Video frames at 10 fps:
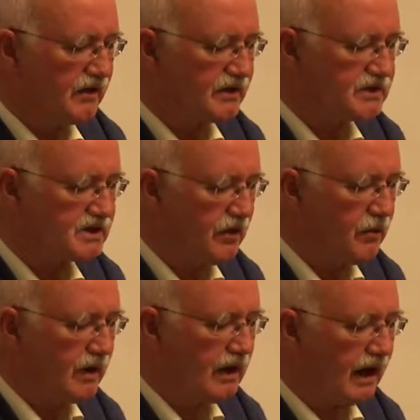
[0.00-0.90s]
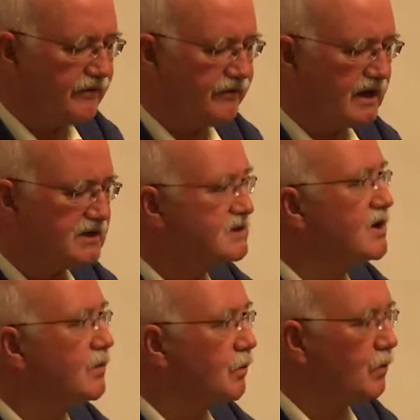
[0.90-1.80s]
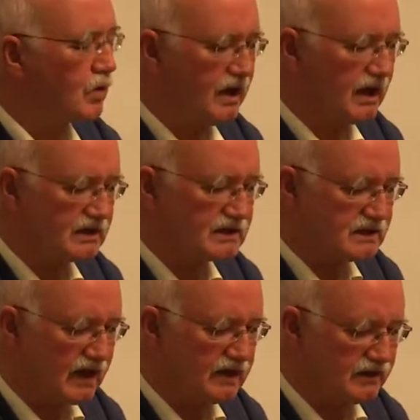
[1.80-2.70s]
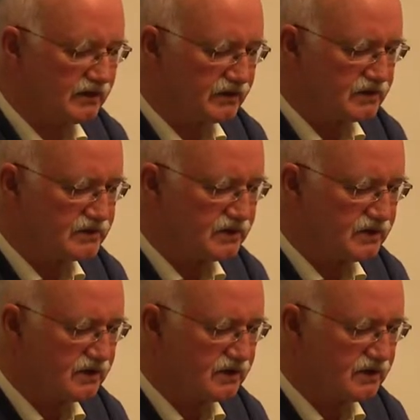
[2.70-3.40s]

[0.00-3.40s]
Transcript: the sun will advance warning signs.